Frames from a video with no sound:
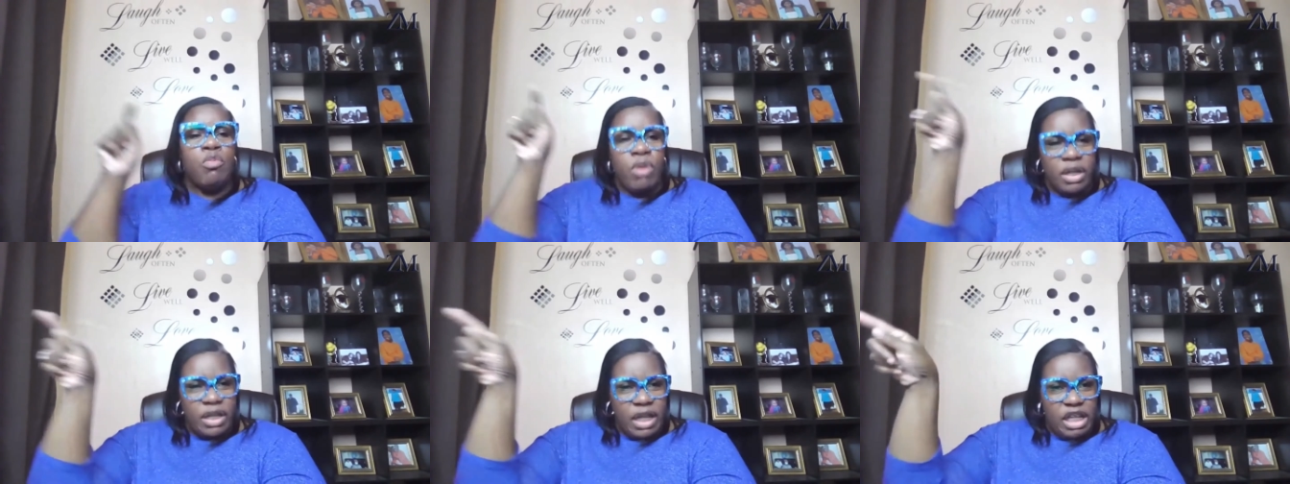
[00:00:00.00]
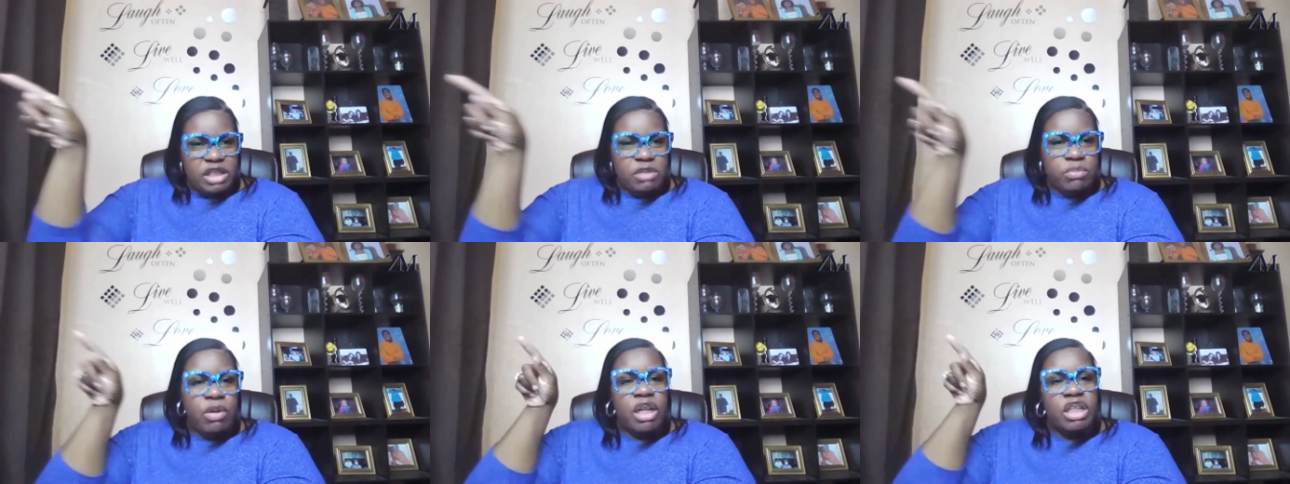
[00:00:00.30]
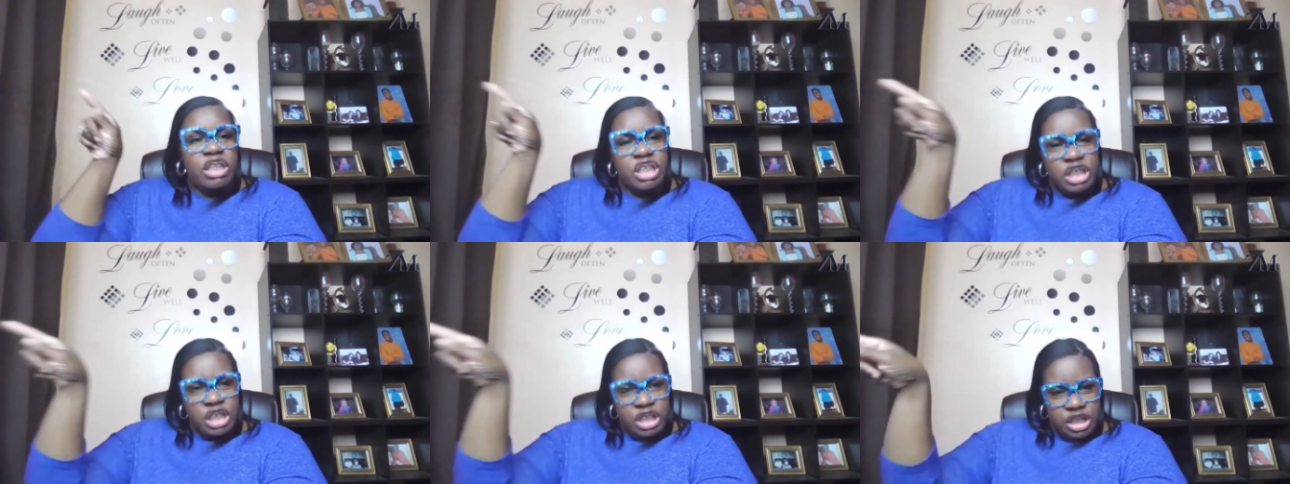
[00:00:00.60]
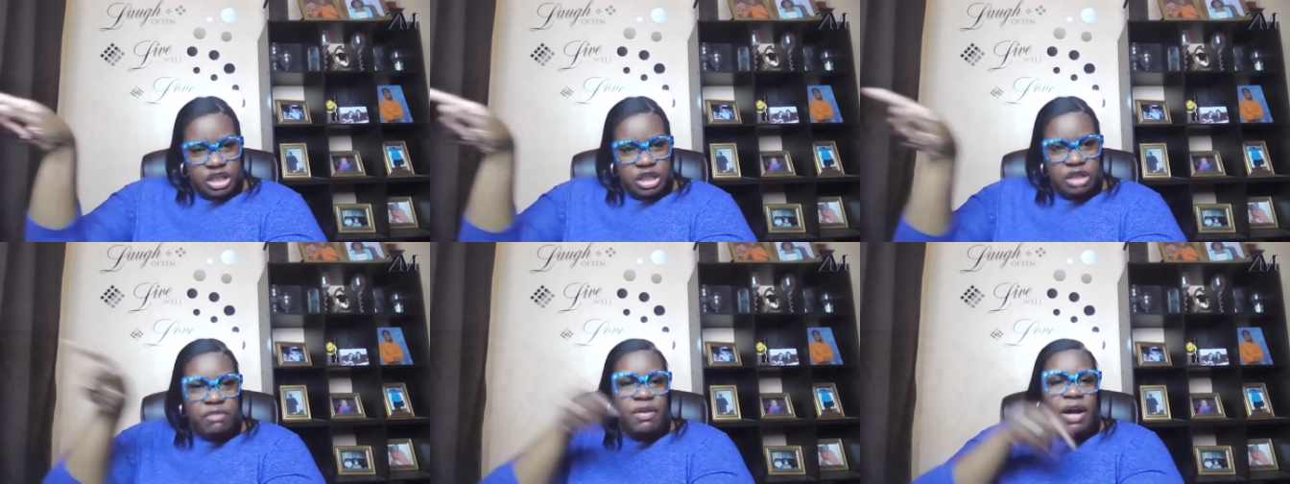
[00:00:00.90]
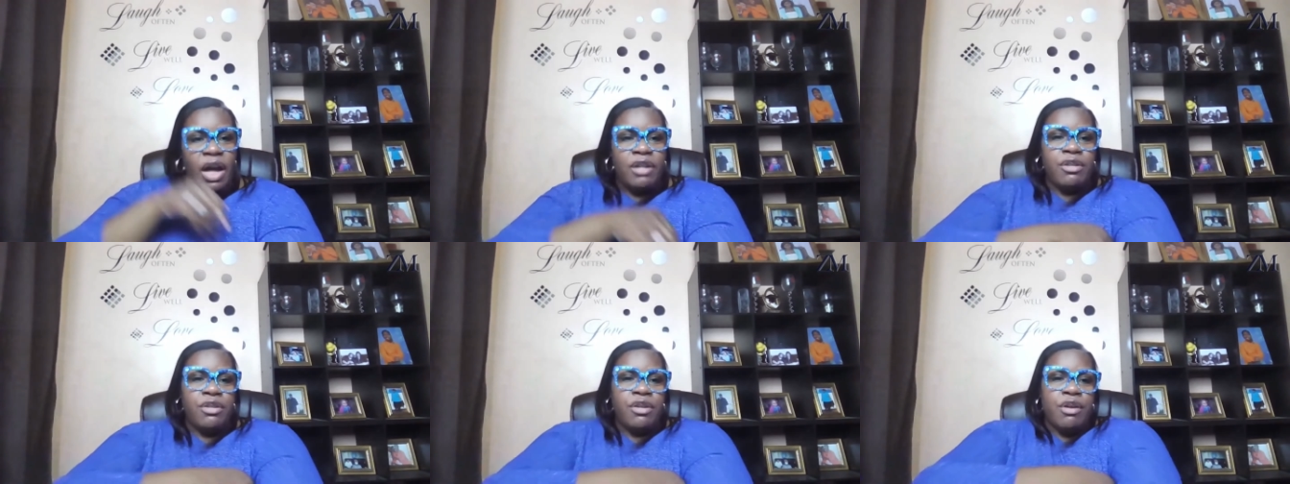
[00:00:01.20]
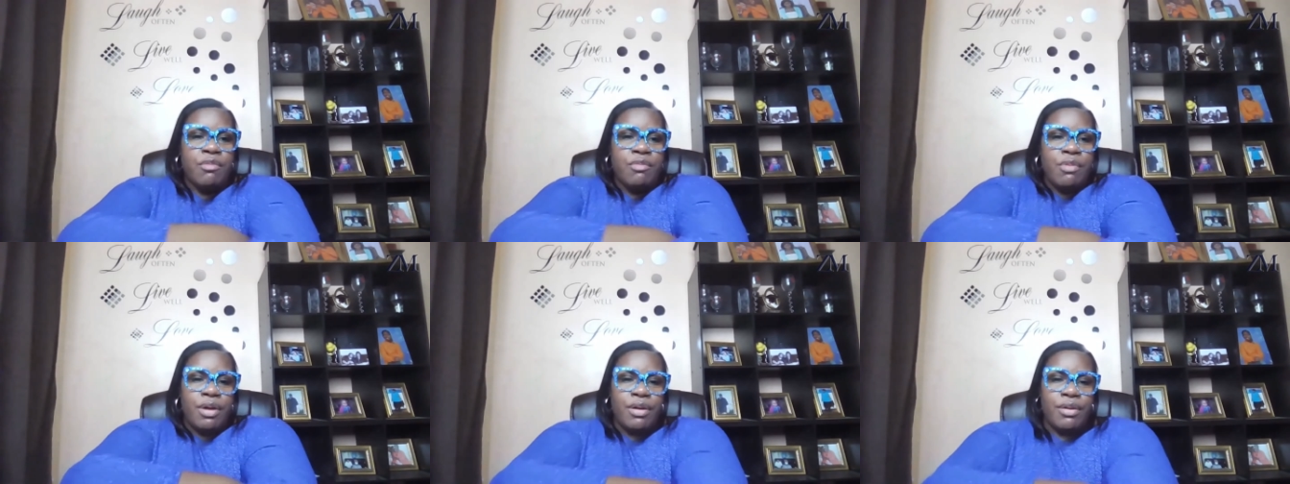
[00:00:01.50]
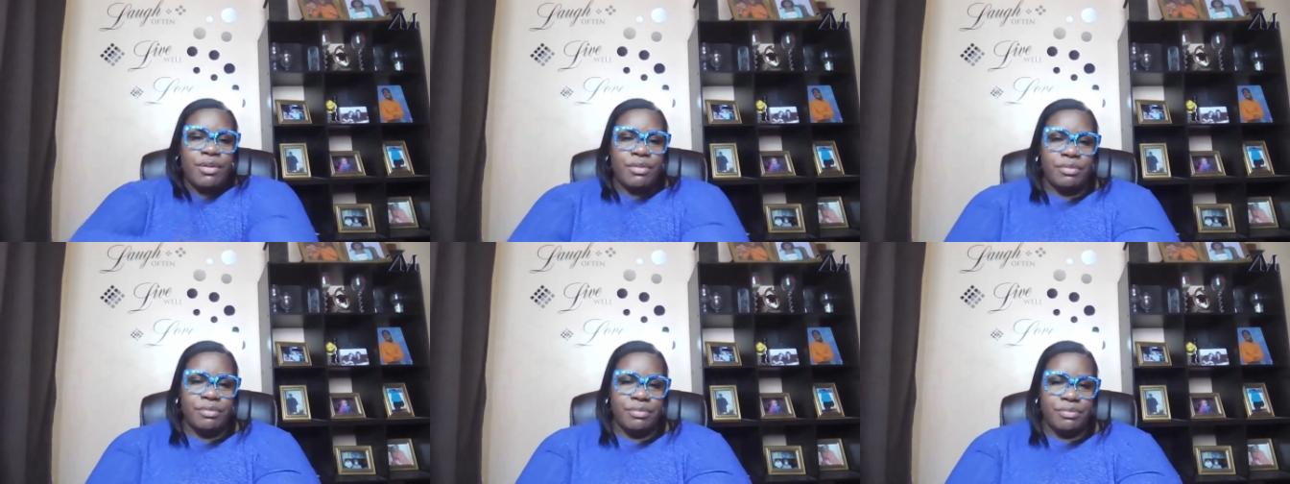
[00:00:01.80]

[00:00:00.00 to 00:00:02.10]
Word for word: Well, guess what? She should have honored her word.